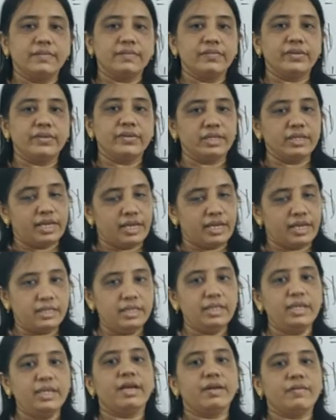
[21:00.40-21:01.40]
1 and
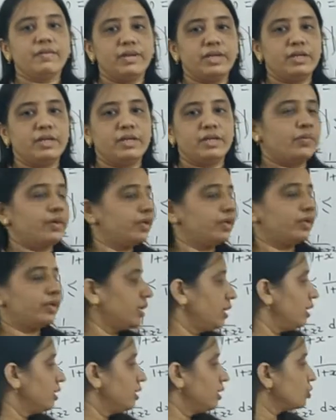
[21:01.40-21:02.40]
equal to 1.
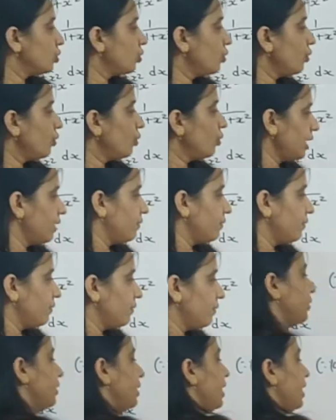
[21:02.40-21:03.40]
So if
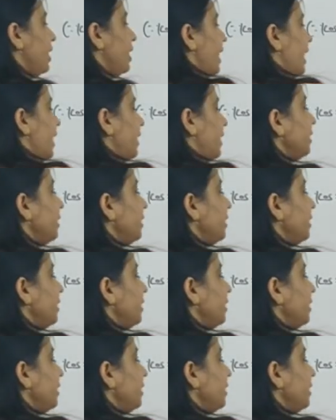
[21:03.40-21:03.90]
n